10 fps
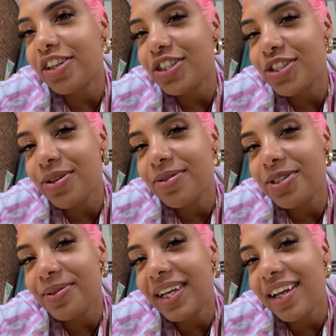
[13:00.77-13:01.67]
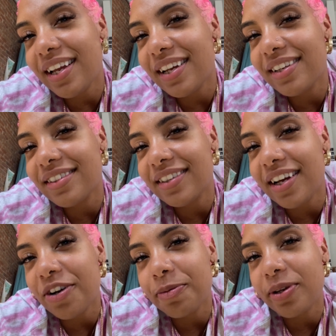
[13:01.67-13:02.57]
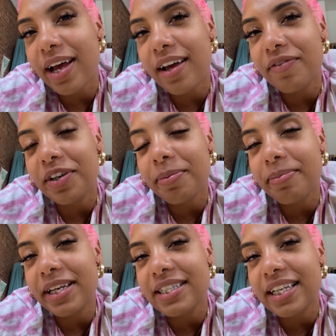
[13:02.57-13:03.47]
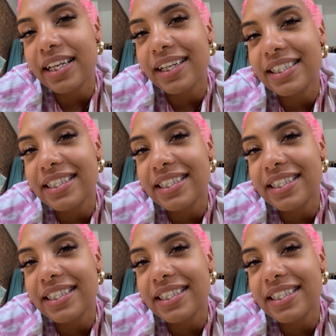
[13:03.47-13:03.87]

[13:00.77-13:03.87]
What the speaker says: you're so sweet. I hope you have an amazing